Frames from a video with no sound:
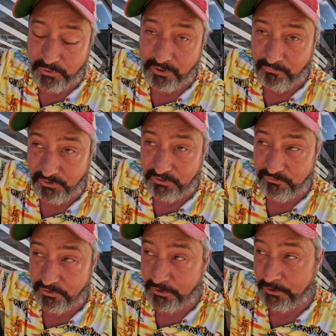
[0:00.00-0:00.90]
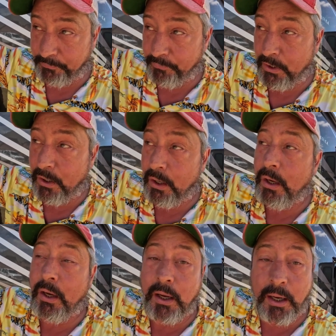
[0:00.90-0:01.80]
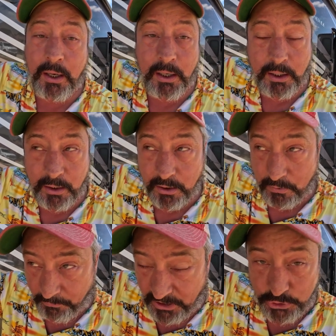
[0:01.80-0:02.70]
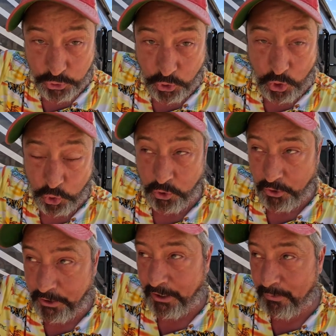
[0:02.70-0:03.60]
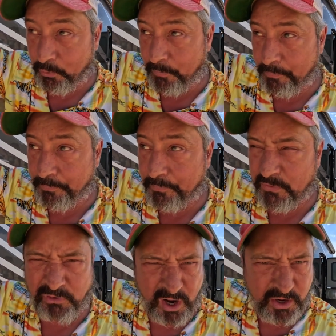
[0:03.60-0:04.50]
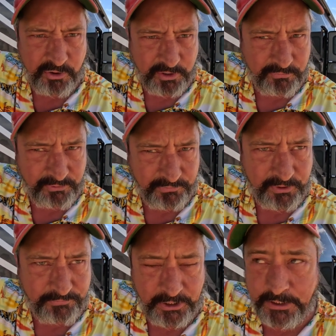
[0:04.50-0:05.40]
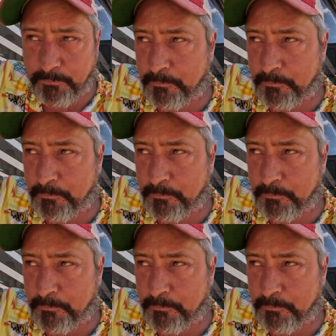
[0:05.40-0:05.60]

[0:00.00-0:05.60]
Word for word: we invested in a much longer cable. It's one hundred fifty feet.